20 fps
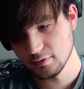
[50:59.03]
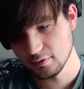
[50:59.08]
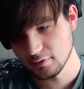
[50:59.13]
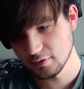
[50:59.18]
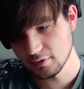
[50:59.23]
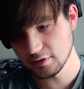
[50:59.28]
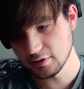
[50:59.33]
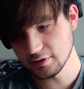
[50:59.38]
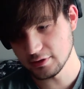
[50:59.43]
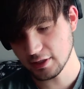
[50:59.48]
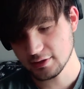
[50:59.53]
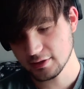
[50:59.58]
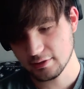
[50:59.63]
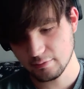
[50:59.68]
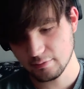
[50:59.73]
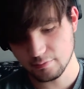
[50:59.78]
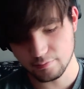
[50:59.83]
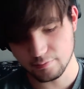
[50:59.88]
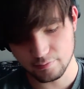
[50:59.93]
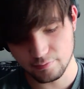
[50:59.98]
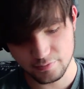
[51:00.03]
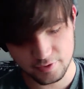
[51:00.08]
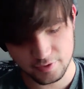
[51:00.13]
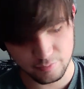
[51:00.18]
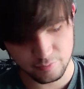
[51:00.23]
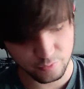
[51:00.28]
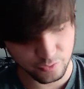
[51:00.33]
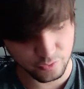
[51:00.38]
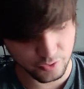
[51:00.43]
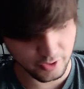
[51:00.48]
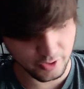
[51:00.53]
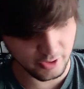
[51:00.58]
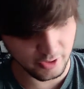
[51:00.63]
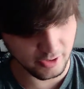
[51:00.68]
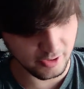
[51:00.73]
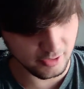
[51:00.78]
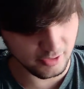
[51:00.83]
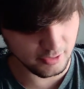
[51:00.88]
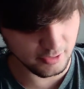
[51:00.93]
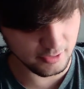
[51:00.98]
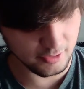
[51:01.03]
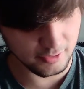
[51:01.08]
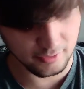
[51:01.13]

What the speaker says: He's got some really good